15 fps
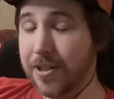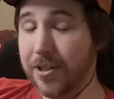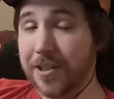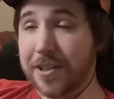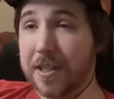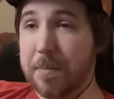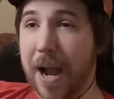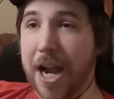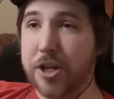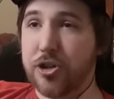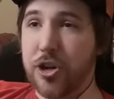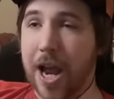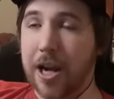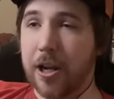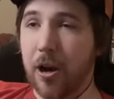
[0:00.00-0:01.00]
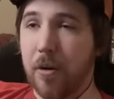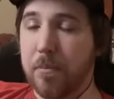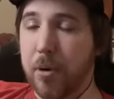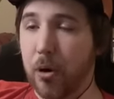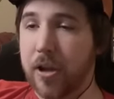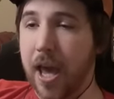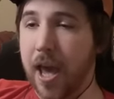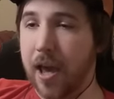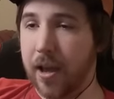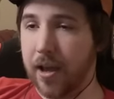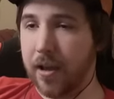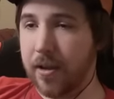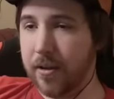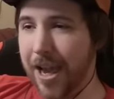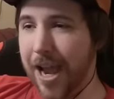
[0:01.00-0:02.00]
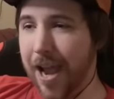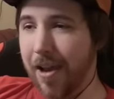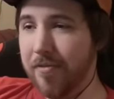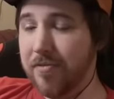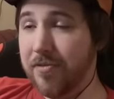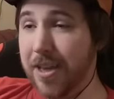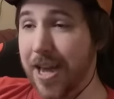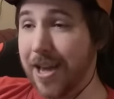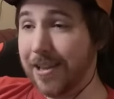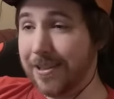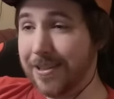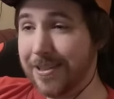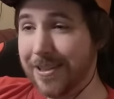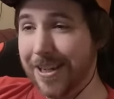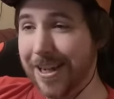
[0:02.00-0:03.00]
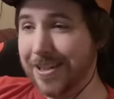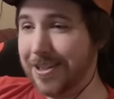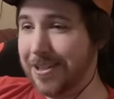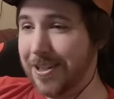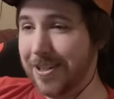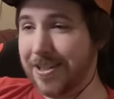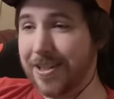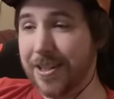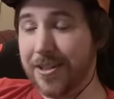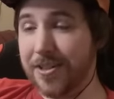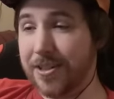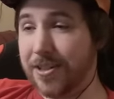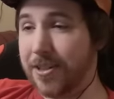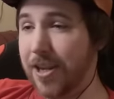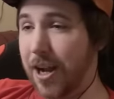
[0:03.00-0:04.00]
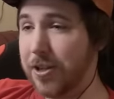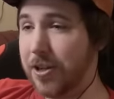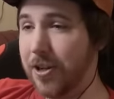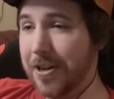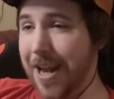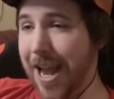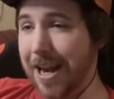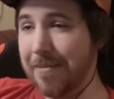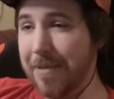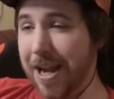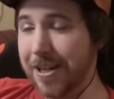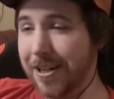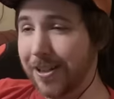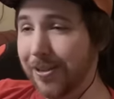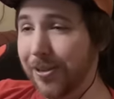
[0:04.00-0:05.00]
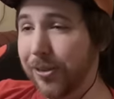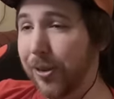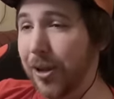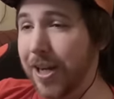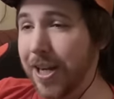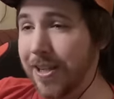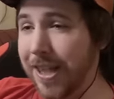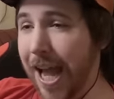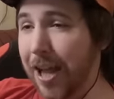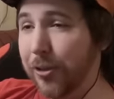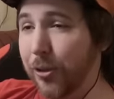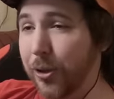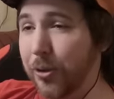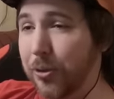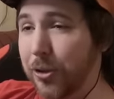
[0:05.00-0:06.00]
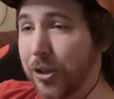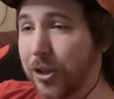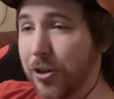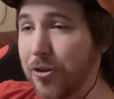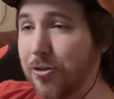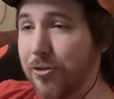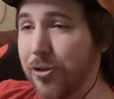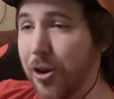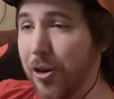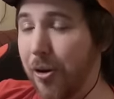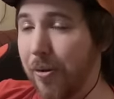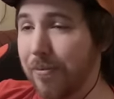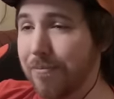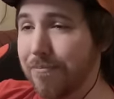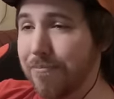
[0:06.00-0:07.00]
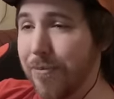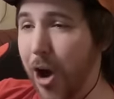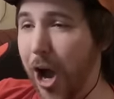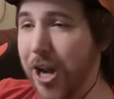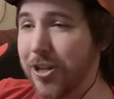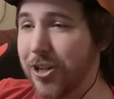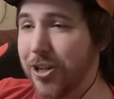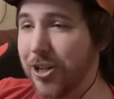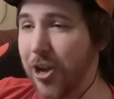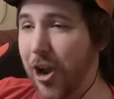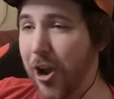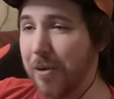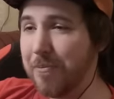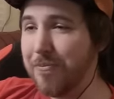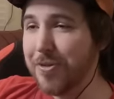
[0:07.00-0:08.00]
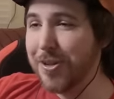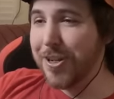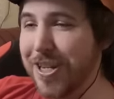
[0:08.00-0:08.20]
So this is by Jacko Bouquet. And this is just such good animation. Look at that little cute little Mudkip.